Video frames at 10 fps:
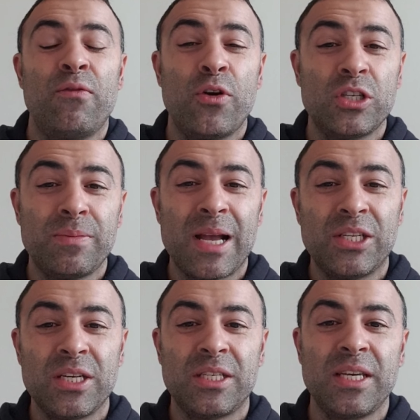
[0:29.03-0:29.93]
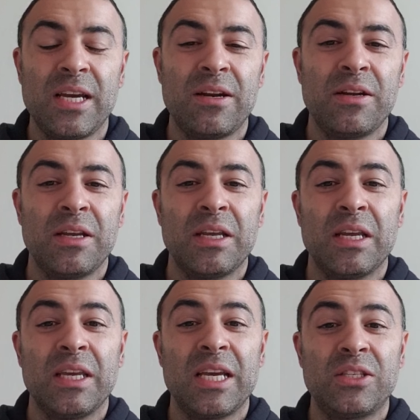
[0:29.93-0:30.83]
first matches here
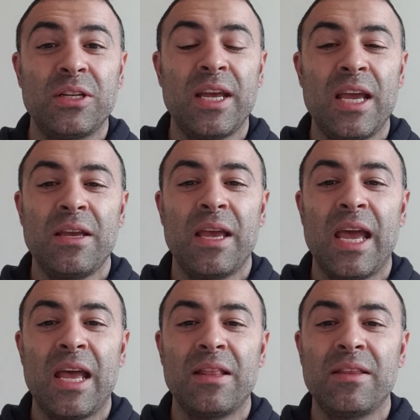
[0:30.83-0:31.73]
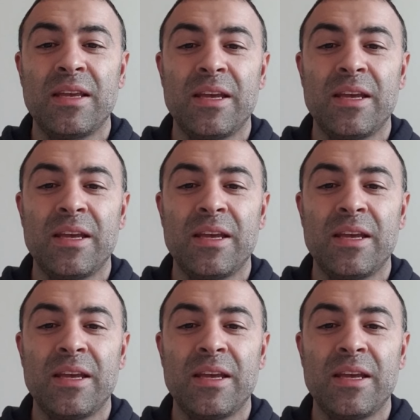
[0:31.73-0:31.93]
yesterday, and